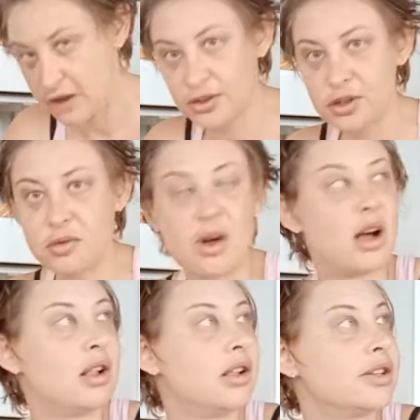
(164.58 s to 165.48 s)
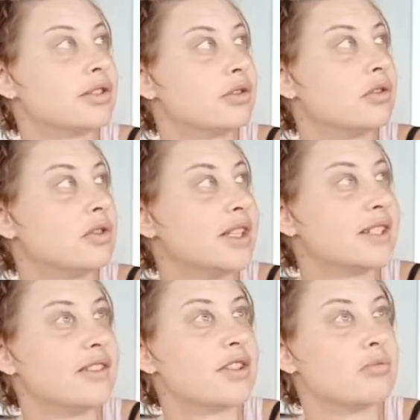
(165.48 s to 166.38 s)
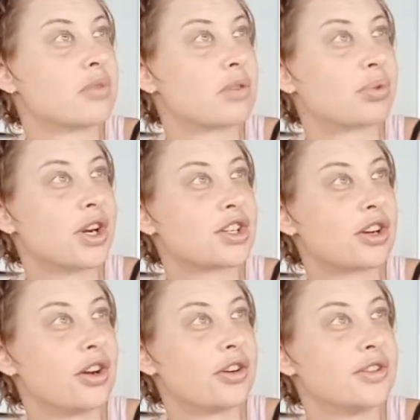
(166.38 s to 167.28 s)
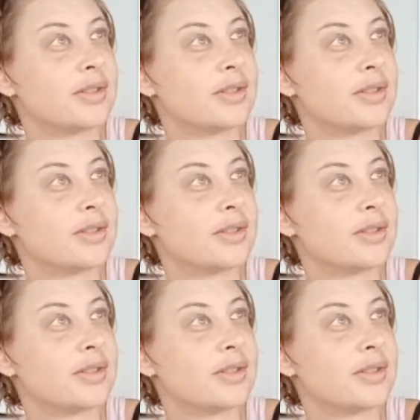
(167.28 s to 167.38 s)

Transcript: after a while I do always give them a pressure hose,